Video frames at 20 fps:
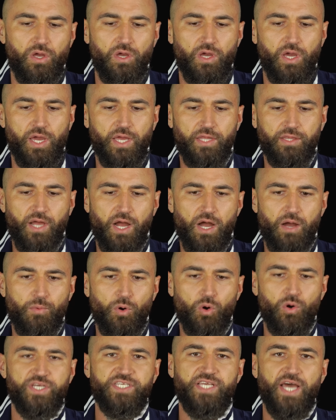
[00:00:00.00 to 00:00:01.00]
And I
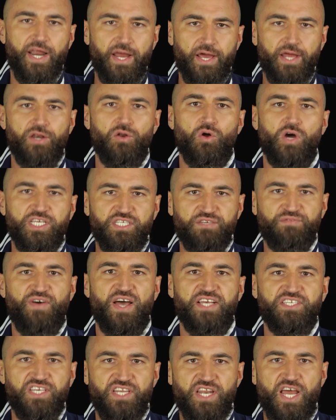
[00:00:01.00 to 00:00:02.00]
always had a nice
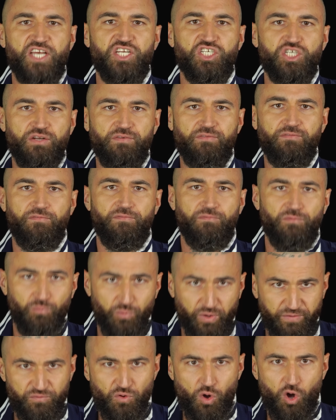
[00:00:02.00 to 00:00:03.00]
fascination
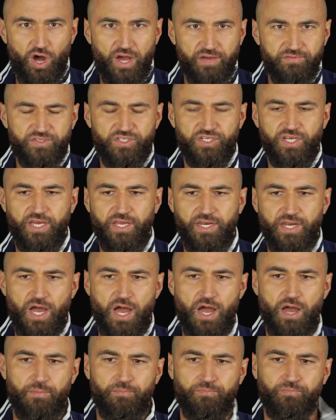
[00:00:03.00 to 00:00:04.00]
with knives, and
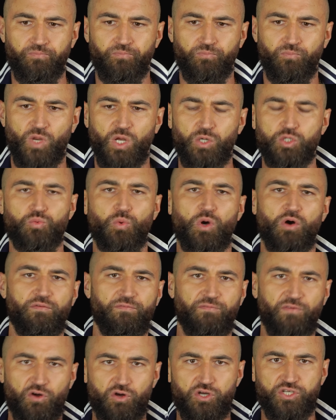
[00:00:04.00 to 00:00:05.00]
I was well
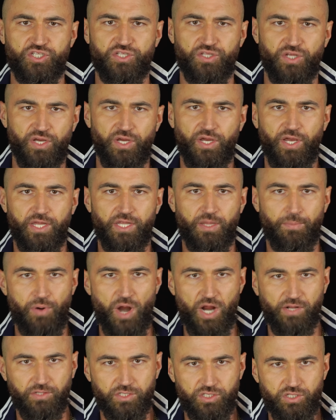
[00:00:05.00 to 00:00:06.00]
versed in the
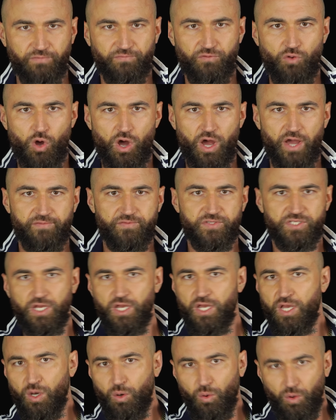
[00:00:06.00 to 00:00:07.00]
practice of knives
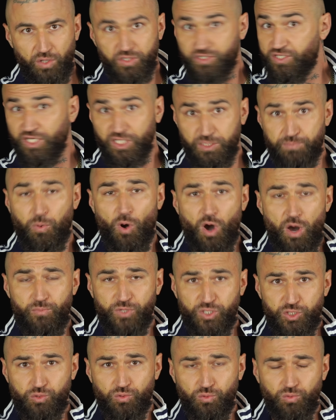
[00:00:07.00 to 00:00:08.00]
since
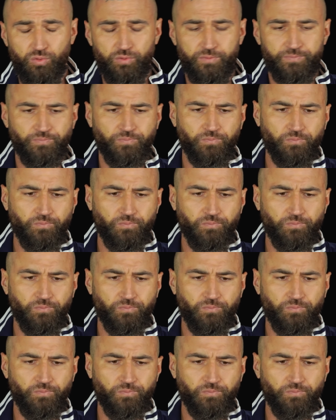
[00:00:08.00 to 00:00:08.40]
primary school.